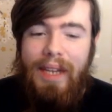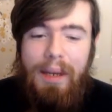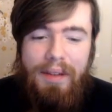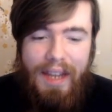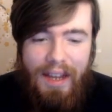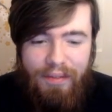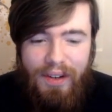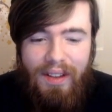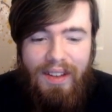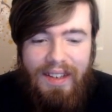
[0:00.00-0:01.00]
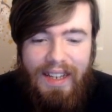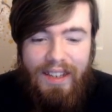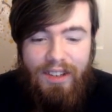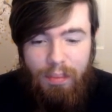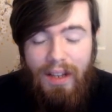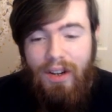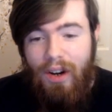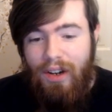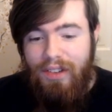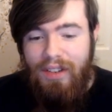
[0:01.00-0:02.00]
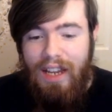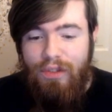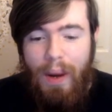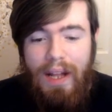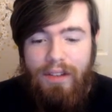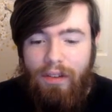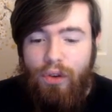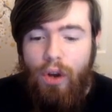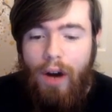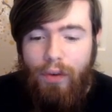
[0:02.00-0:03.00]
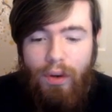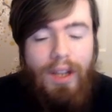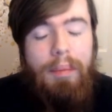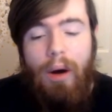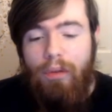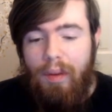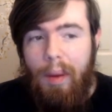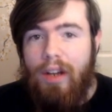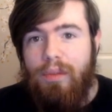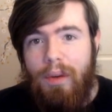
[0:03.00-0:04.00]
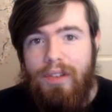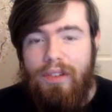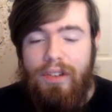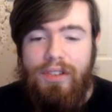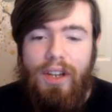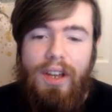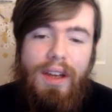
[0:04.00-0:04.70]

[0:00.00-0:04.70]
able to infinitely negate spell cards, as well as a few other really powerful boss monsters.